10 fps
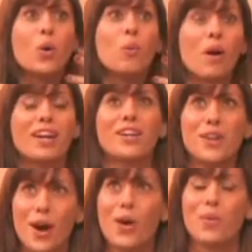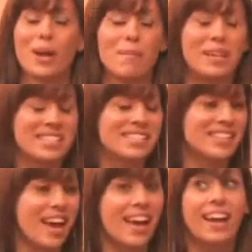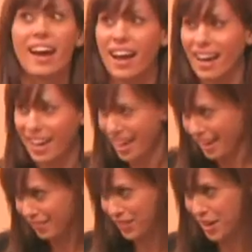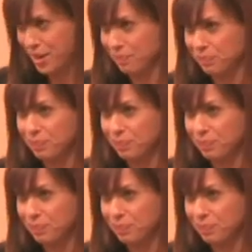want to know what I'm going to say ahead of time.